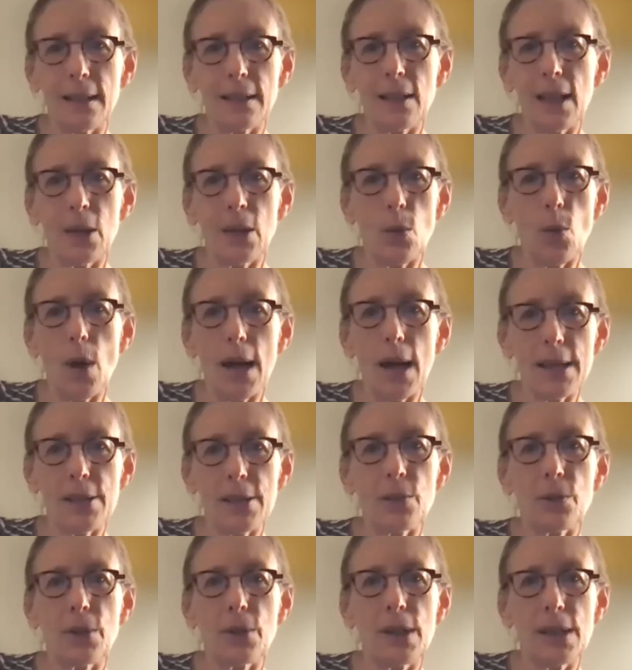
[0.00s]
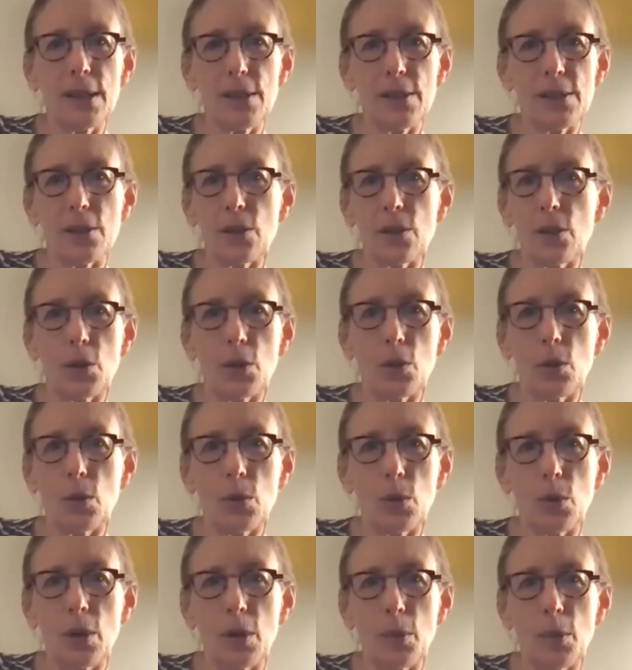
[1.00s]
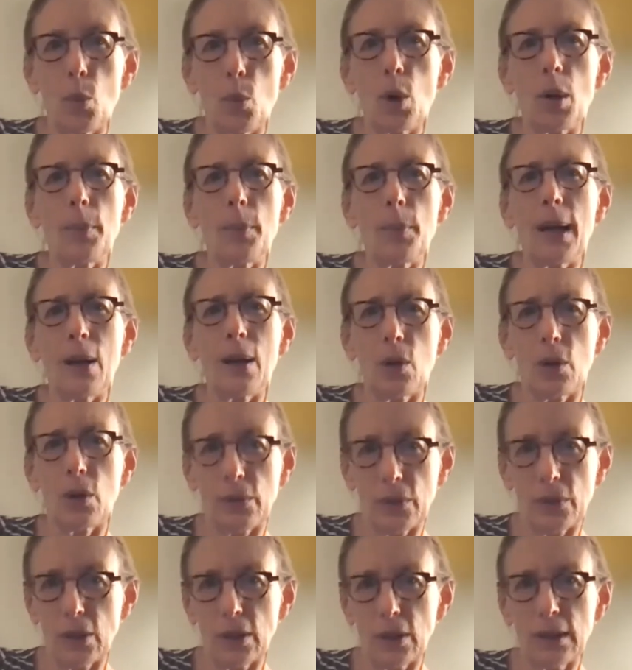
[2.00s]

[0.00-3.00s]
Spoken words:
Like, why is greed so more powerful?